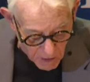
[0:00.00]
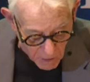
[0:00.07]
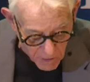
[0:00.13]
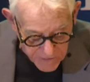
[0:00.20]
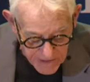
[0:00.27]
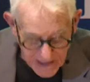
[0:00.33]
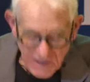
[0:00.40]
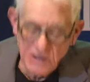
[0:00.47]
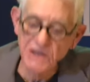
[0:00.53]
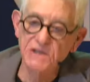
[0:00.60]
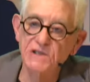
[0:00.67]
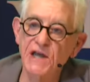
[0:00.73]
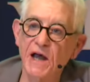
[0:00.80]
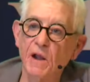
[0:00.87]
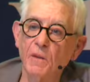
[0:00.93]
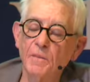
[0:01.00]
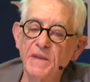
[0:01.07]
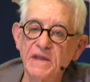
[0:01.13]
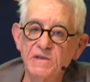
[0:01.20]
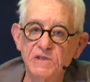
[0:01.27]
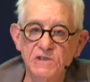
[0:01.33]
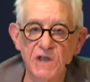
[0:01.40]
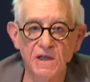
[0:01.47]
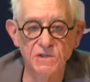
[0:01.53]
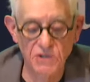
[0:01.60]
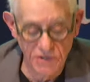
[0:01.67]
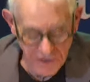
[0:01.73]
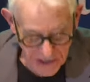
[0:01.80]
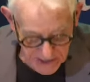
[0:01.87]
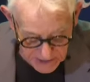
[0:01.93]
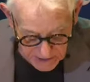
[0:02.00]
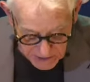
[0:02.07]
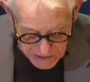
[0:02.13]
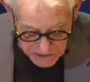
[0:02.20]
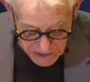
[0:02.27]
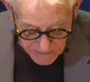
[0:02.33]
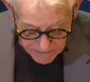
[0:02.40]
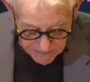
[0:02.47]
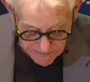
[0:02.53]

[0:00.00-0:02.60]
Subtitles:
or that to tell me such things